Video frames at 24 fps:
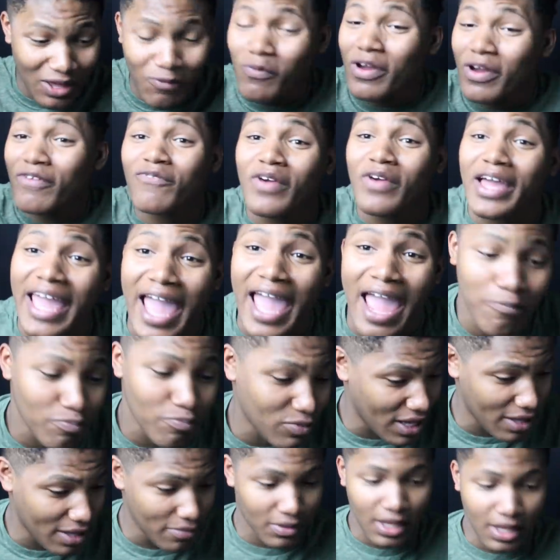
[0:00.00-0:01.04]
went
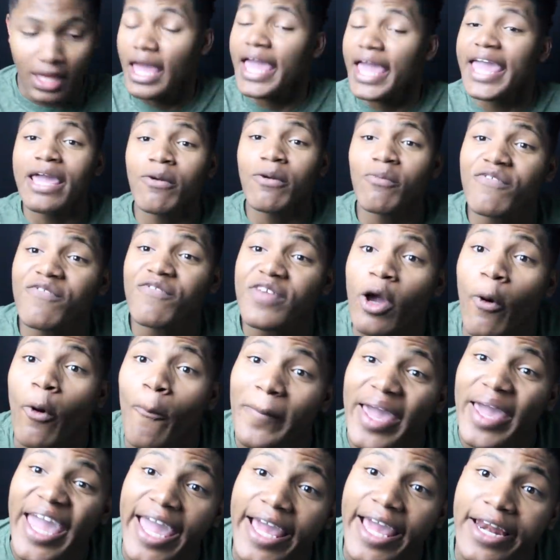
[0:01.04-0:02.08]
for
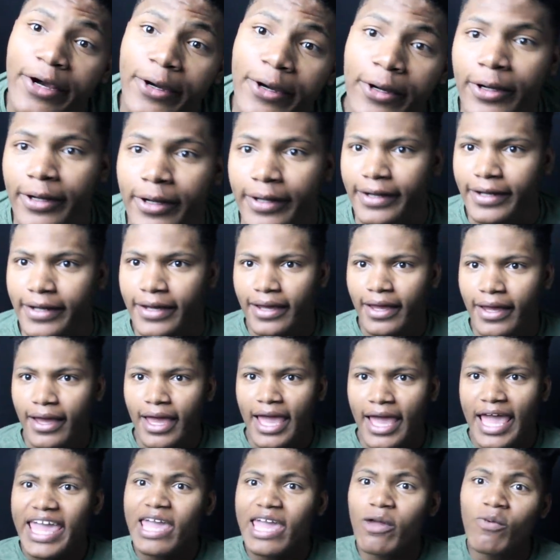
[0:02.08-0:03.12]
your manhood.
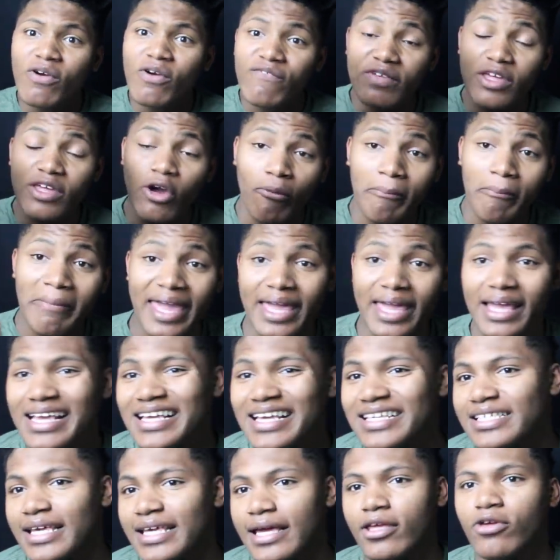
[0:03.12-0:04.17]

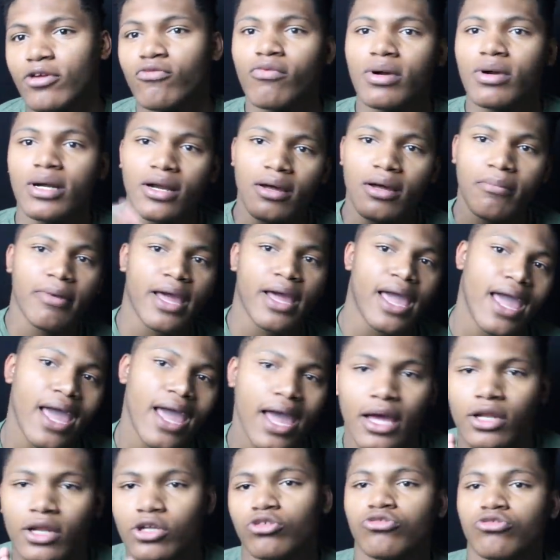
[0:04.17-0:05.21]
He said you running up
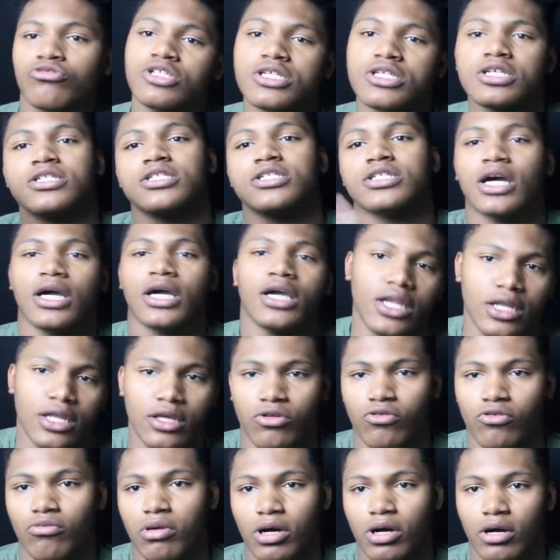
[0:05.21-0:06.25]
behind dudes that's younger
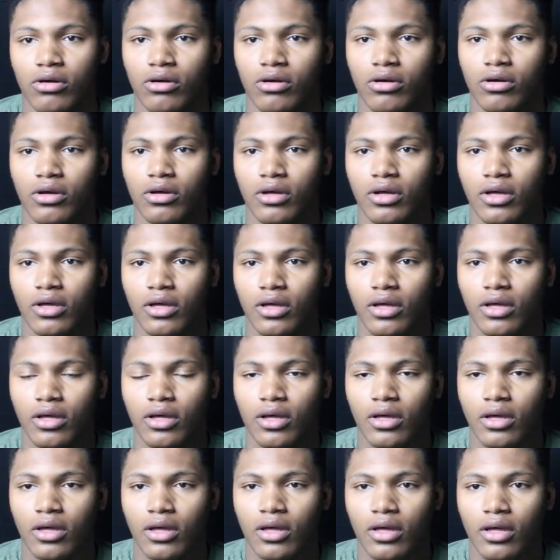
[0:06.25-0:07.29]
than you, bro.
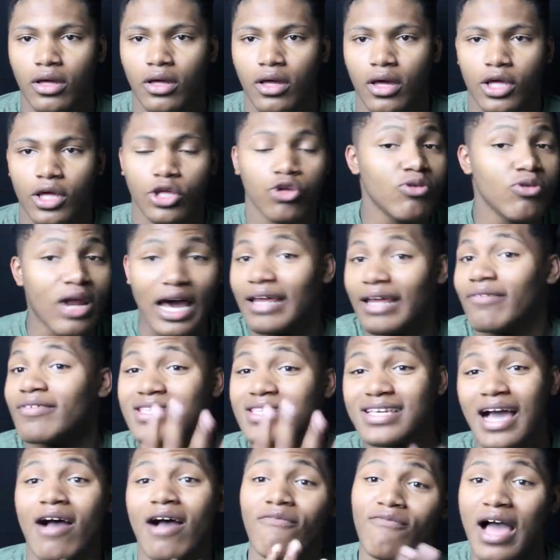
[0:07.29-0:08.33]
You're not
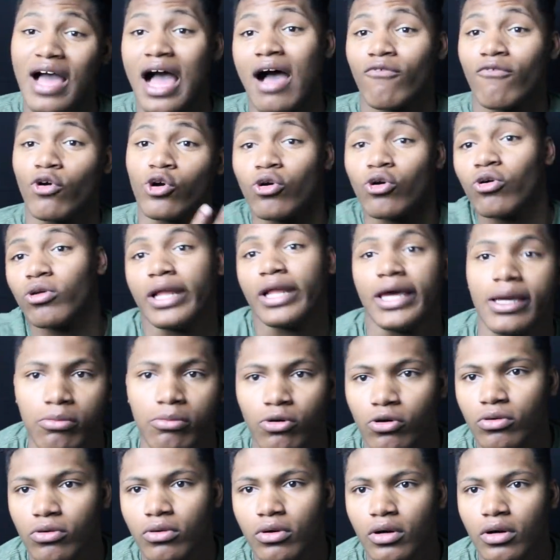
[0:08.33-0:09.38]
even top five on your label.